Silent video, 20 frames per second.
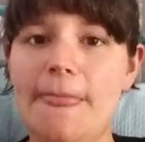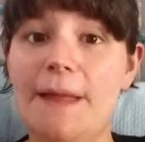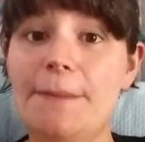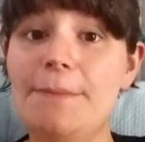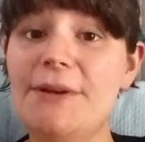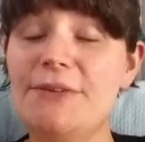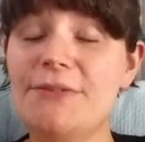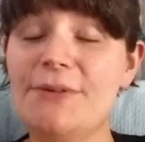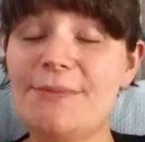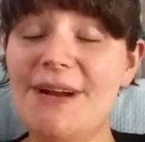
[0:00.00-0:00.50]
I've
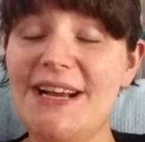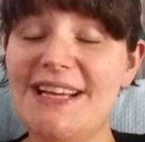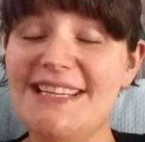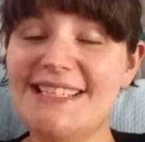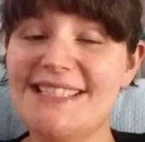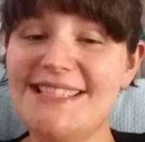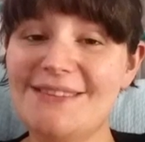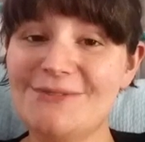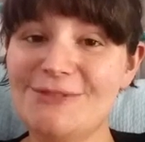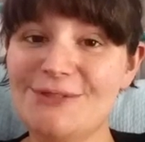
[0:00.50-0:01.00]
been
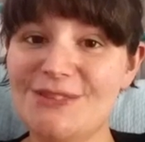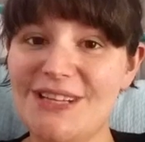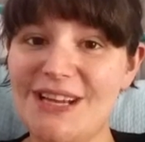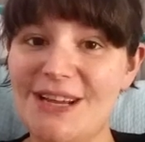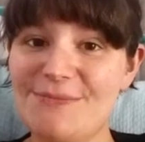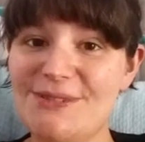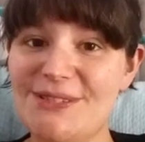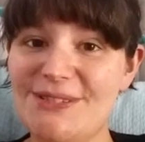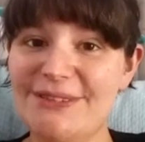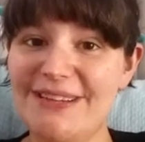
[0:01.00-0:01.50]
reminded several
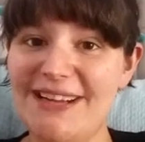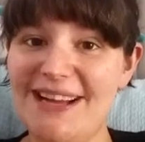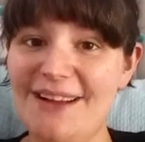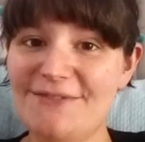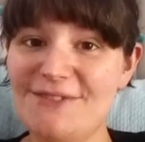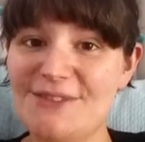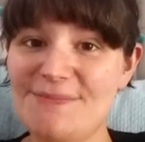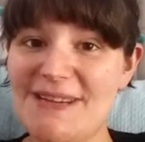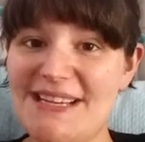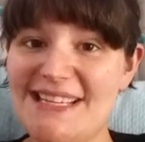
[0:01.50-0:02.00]
times to look
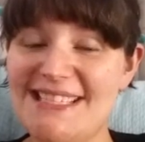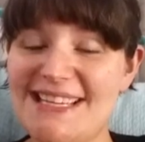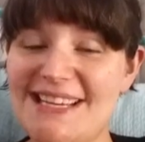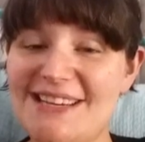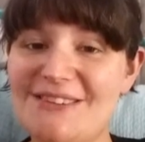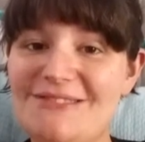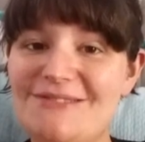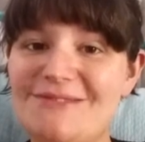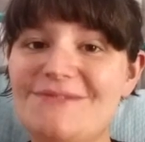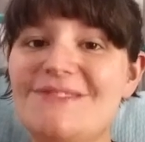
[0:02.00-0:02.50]
after
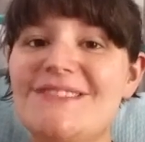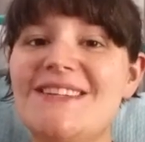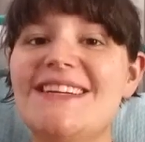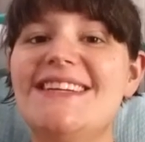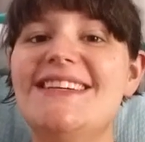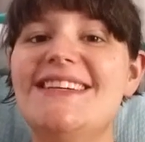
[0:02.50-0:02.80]
myself,